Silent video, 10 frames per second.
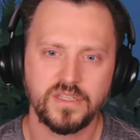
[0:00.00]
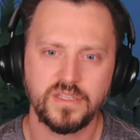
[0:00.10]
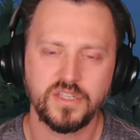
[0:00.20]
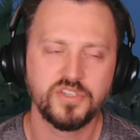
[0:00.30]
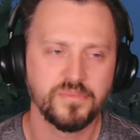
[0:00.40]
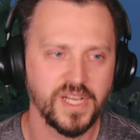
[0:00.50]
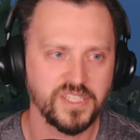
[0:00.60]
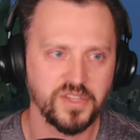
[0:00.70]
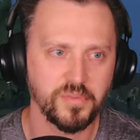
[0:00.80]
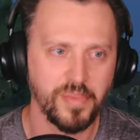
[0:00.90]
Could you
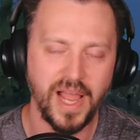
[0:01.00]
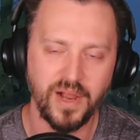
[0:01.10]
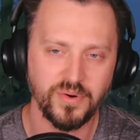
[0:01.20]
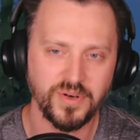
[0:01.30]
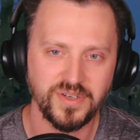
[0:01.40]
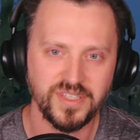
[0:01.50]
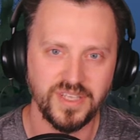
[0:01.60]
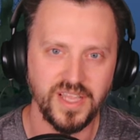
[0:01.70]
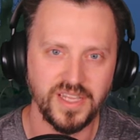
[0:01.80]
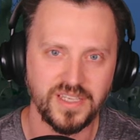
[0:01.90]
imagine the power to
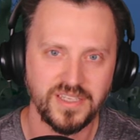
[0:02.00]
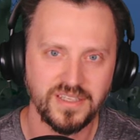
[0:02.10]
like